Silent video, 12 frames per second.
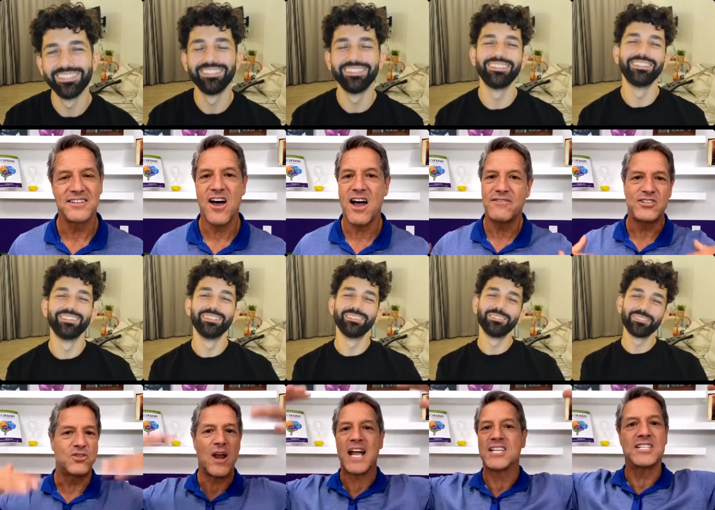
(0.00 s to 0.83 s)
Speaker 1: law of
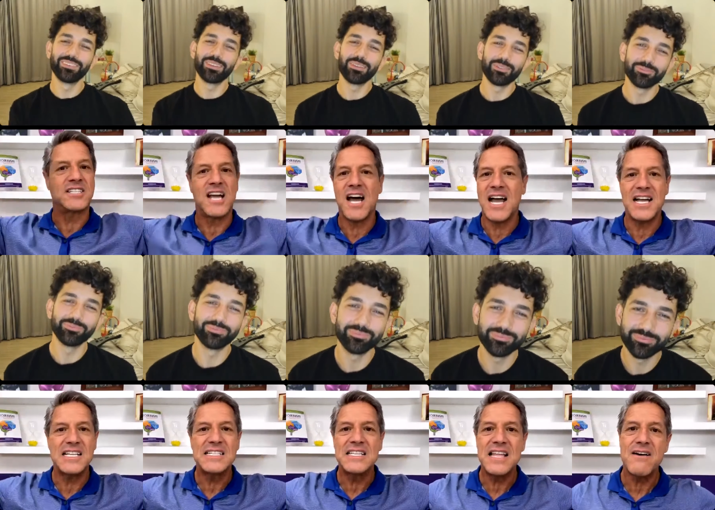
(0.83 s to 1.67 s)
attraction at the
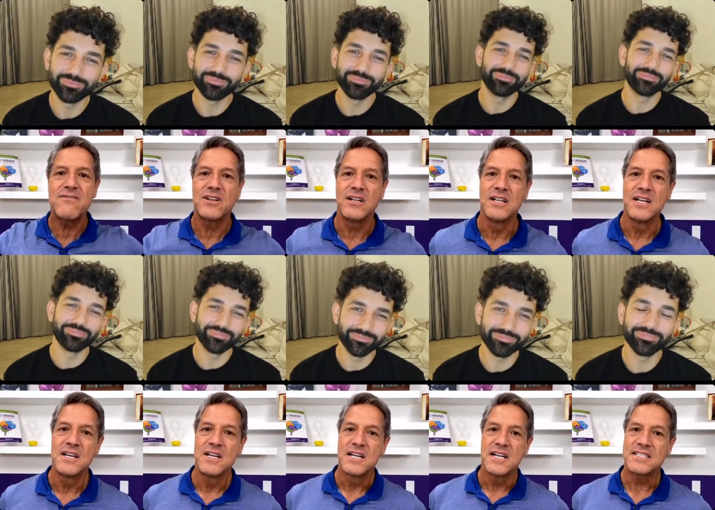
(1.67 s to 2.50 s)
highest level,
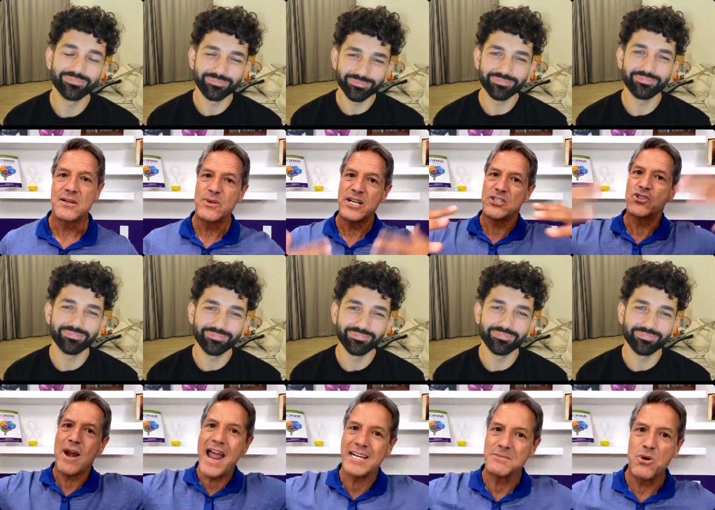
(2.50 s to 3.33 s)
because then we
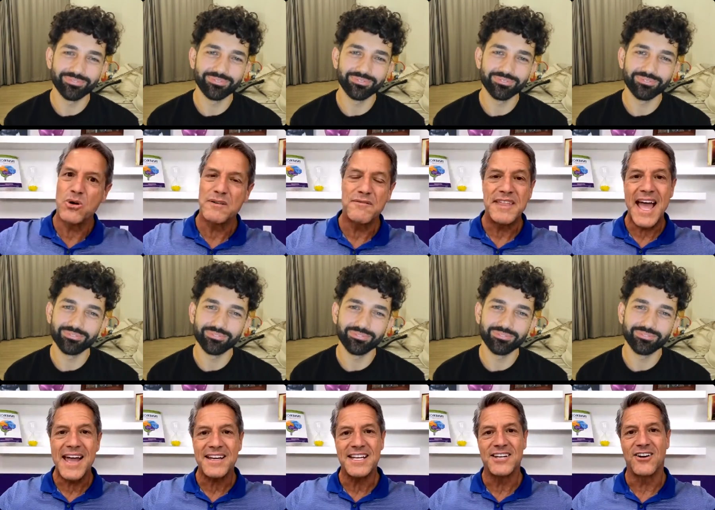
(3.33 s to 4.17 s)
attract more of
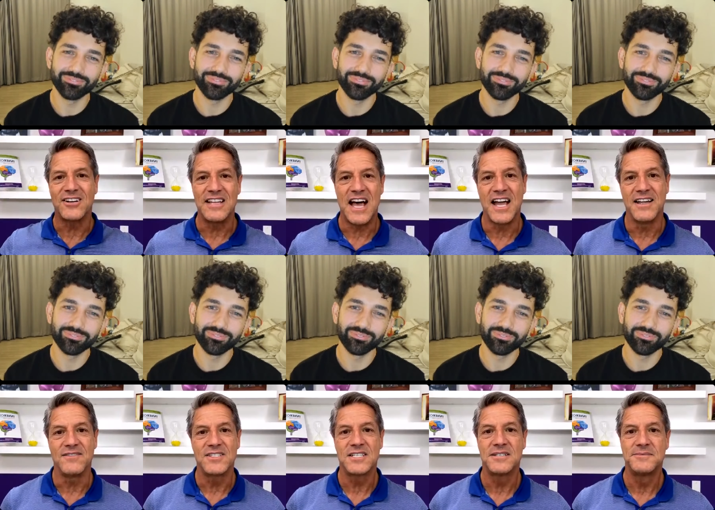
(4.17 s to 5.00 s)
that in our
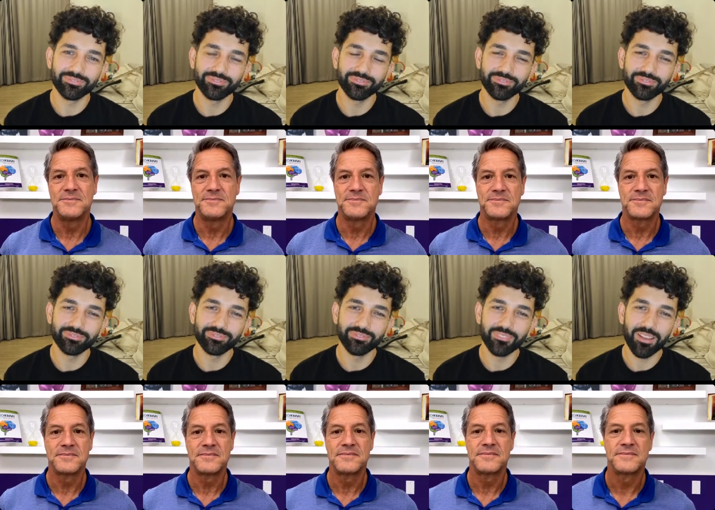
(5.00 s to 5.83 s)
lives.
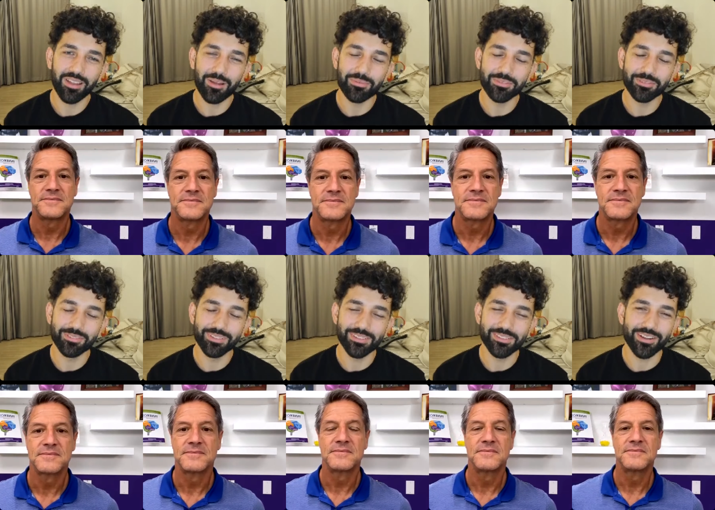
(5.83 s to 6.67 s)

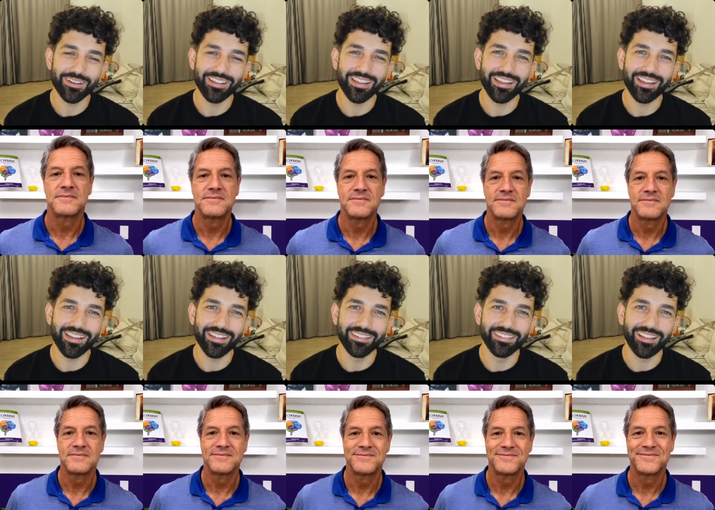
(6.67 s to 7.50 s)
Speaker 2: Absolutely, John.
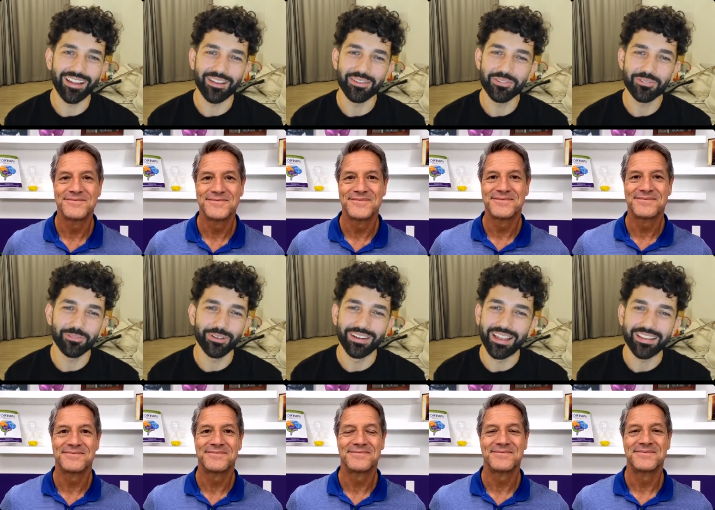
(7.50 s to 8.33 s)
And I know
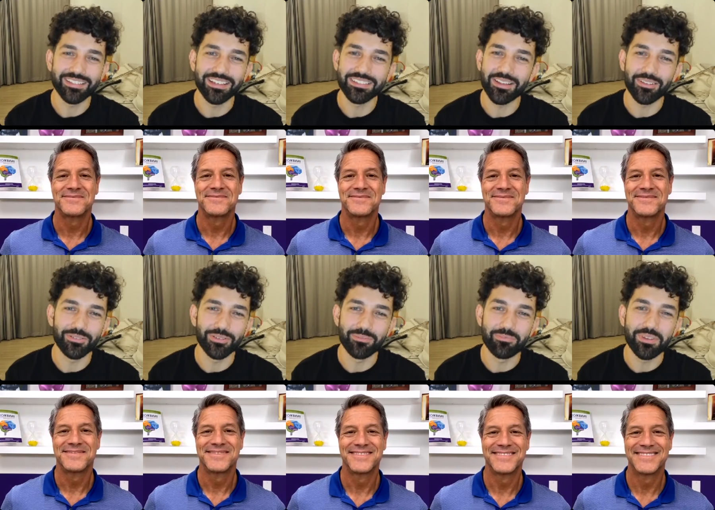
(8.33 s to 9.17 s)
we're like
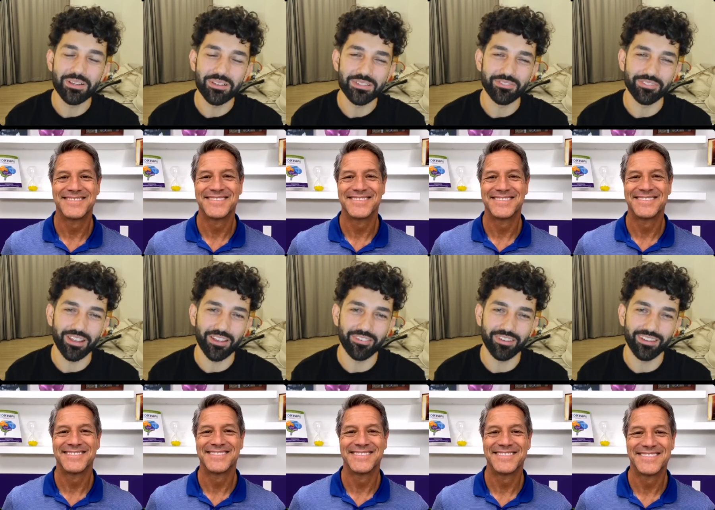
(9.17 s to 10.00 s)
600 beacons of
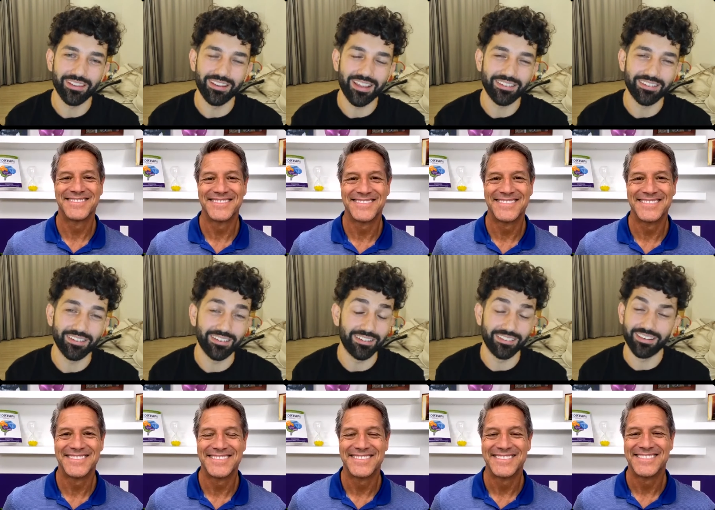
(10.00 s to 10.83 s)
life, light here, and